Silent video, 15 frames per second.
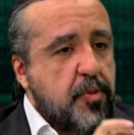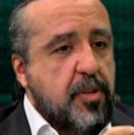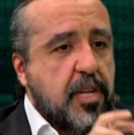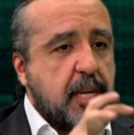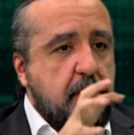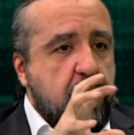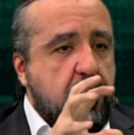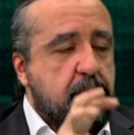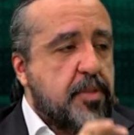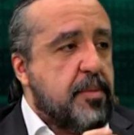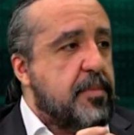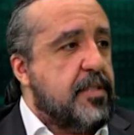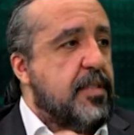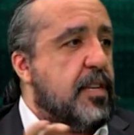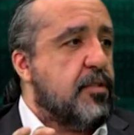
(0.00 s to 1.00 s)
optimize
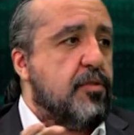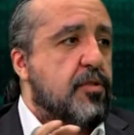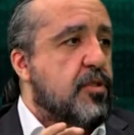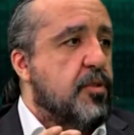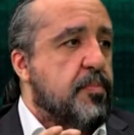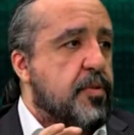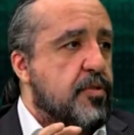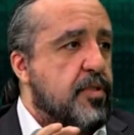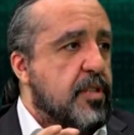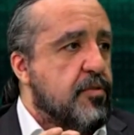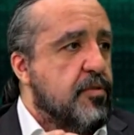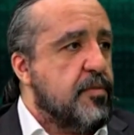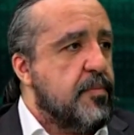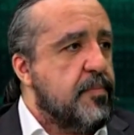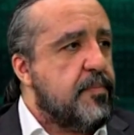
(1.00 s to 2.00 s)
all the process.
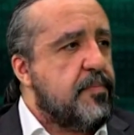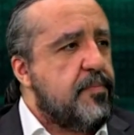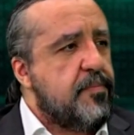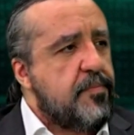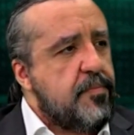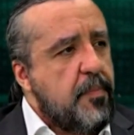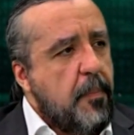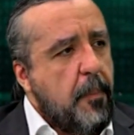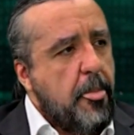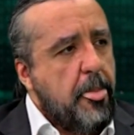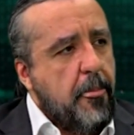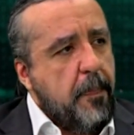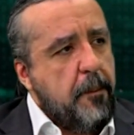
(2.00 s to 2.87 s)
And in relation to